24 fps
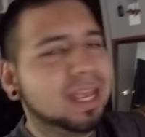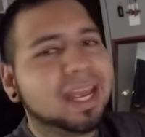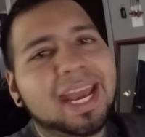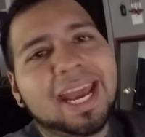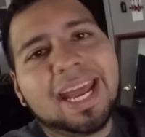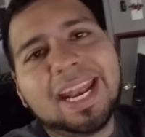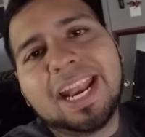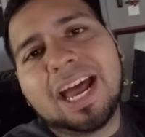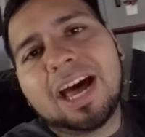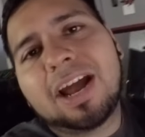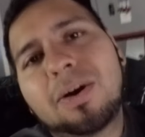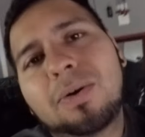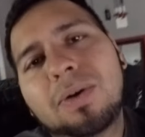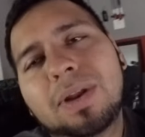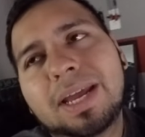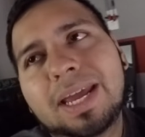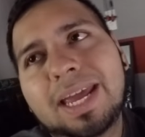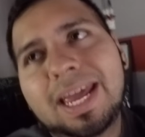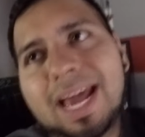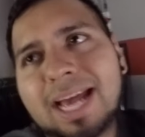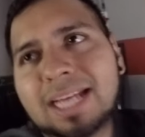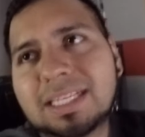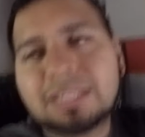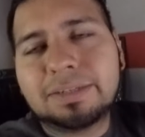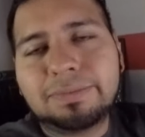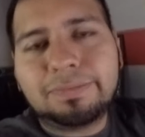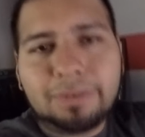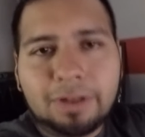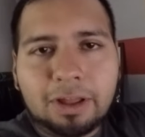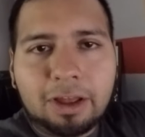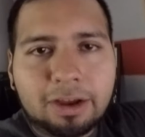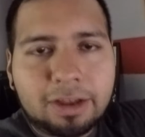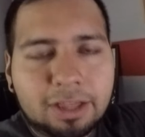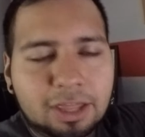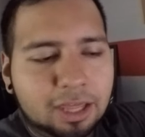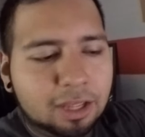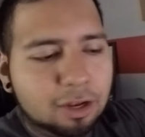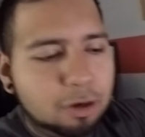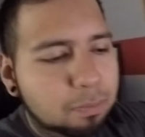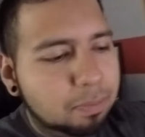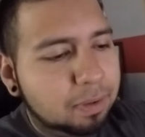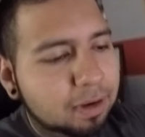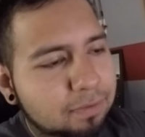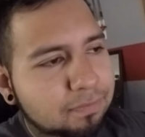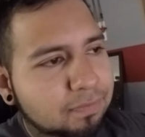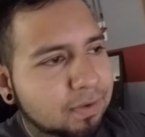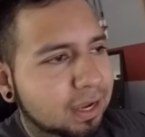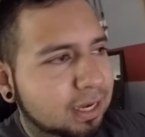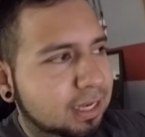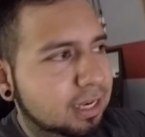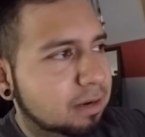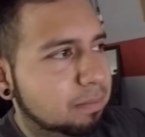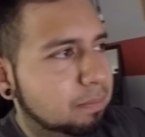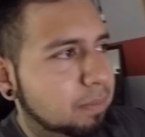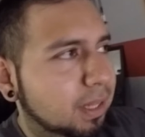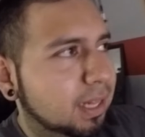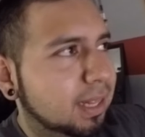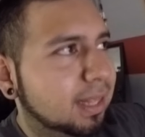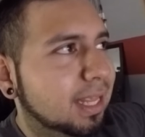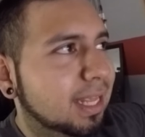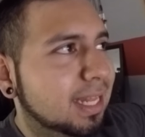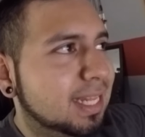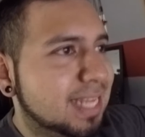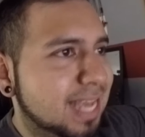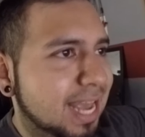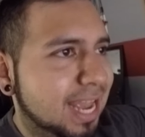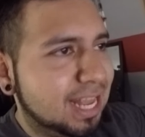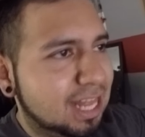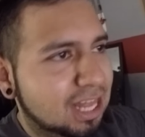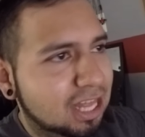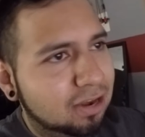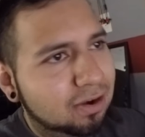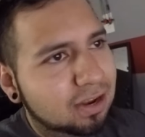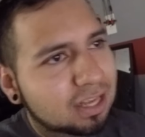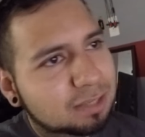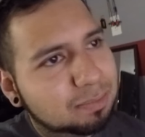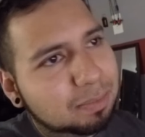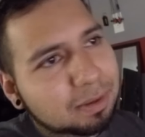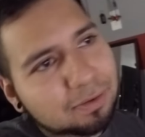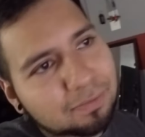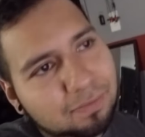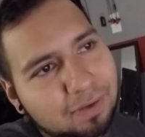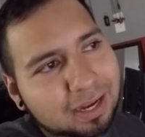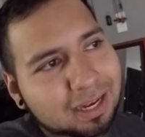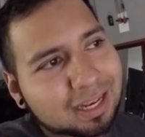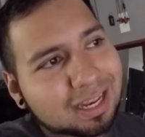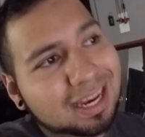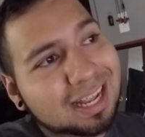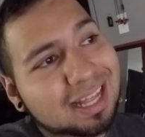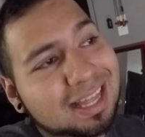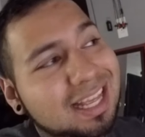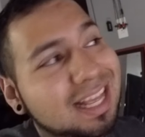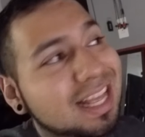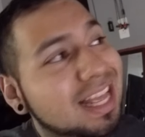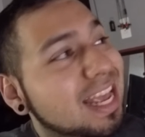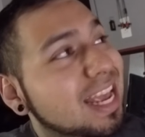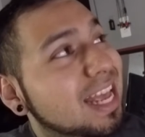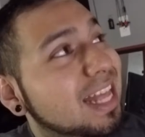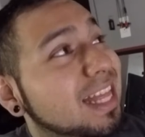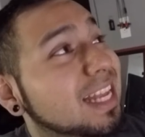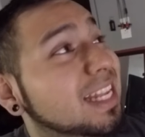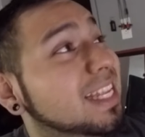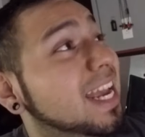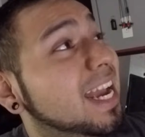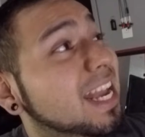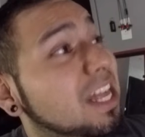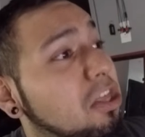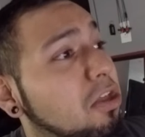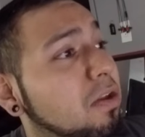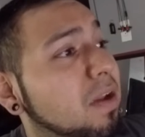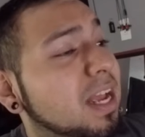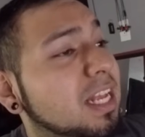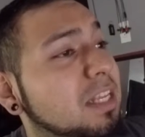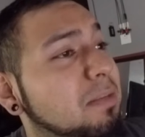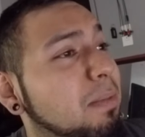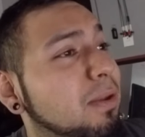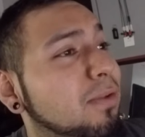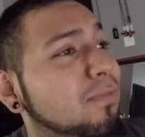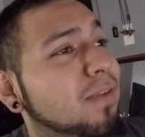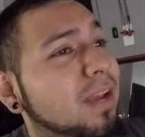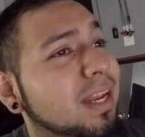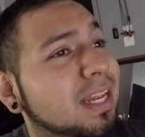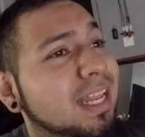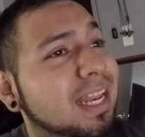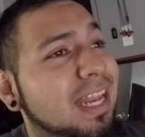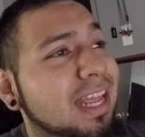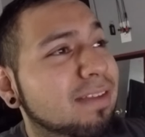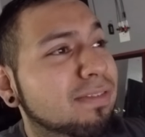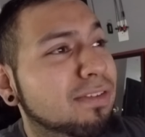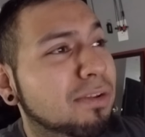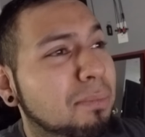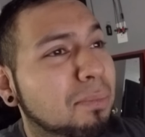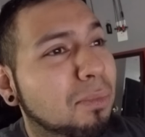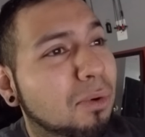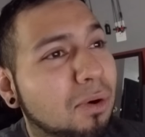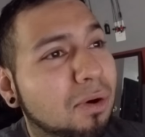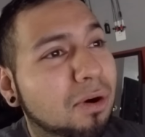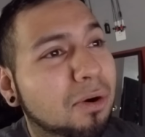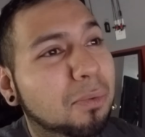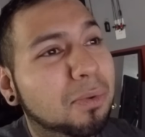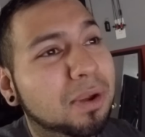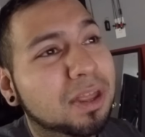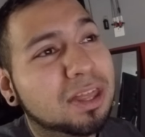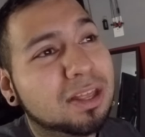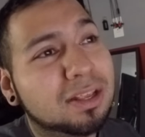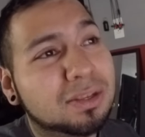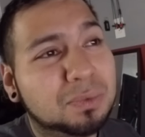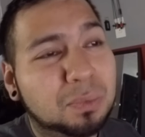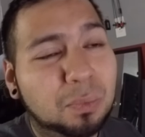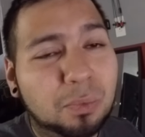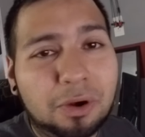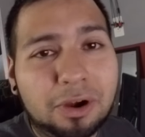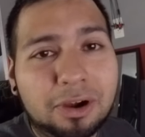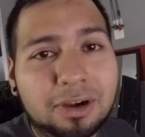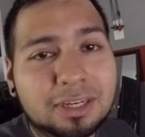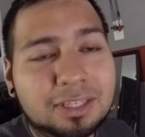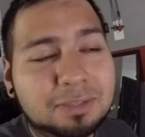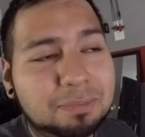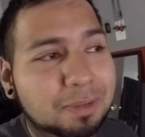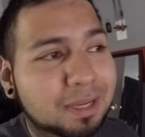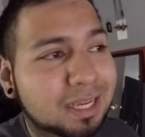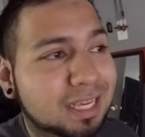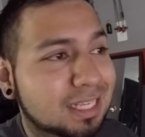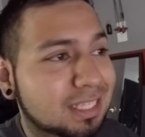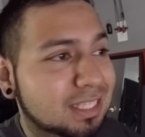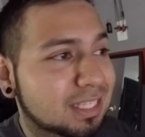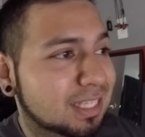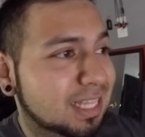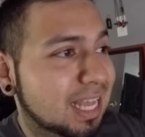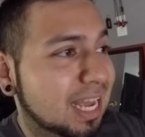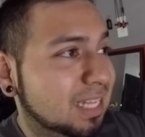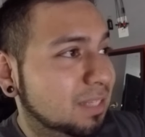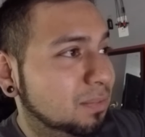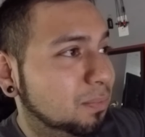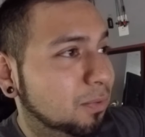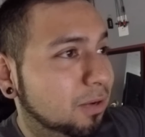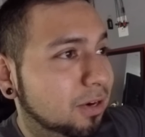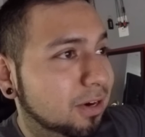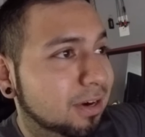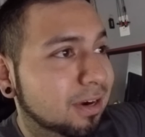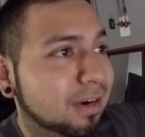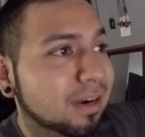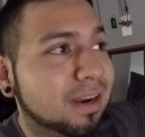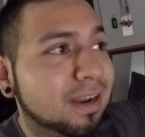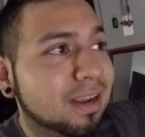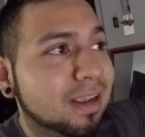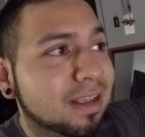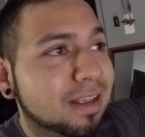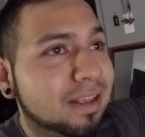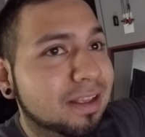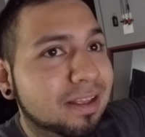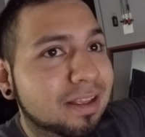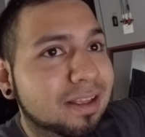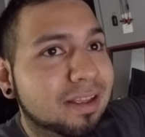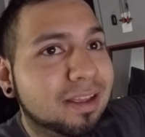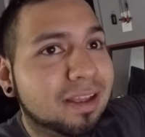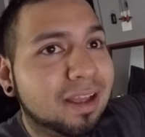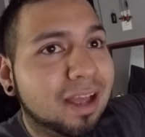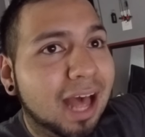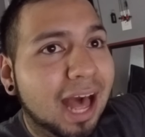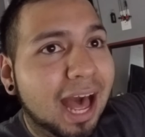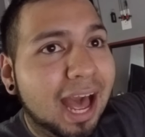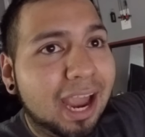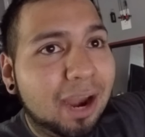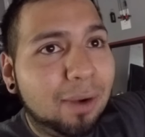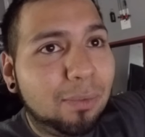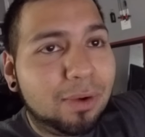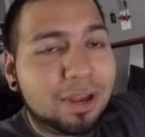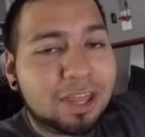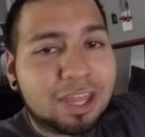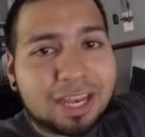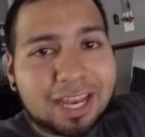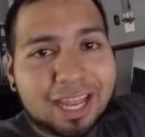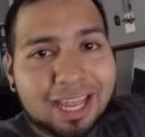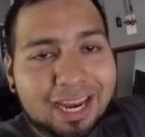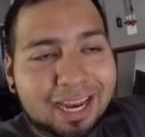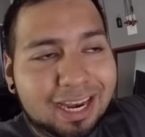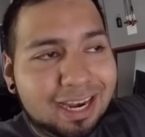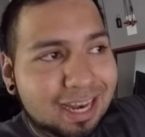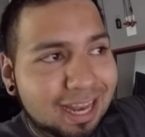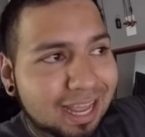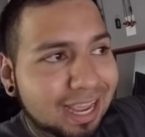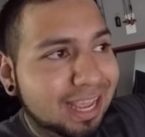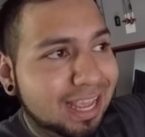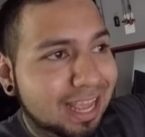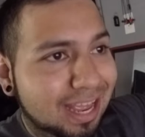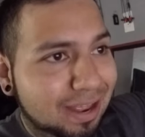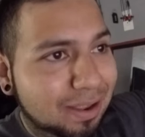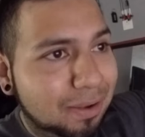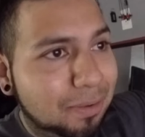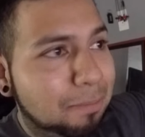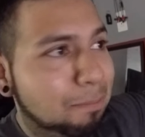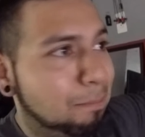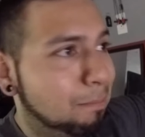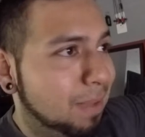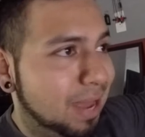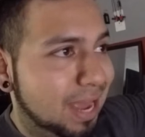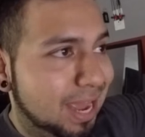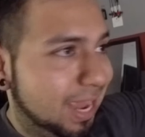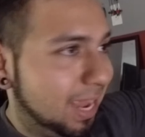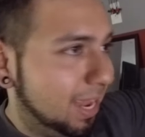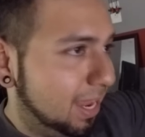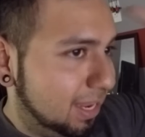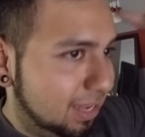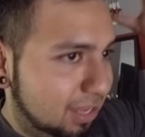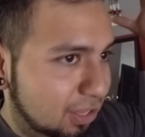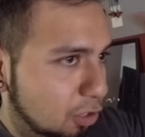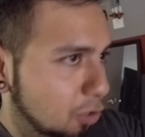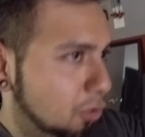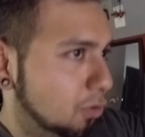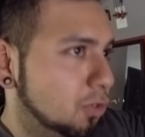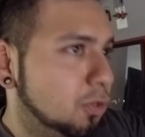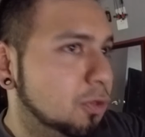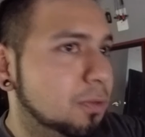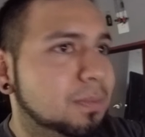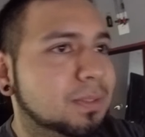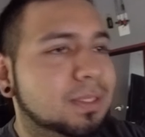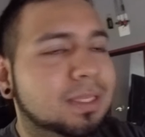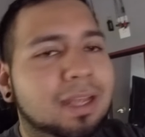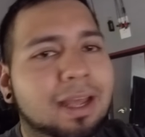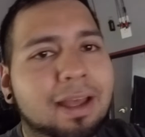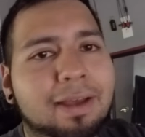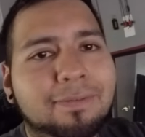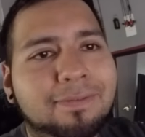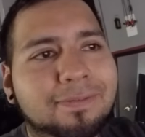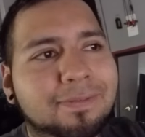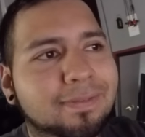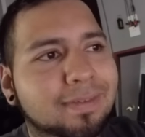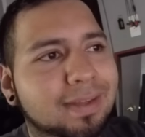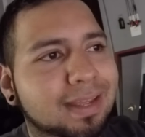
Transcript: And not only has the vlog channel been affected, but the tech channel has been affected. I think the tech channel has been affected even more, which is worse because that's where I originated, like my YouTube stuff.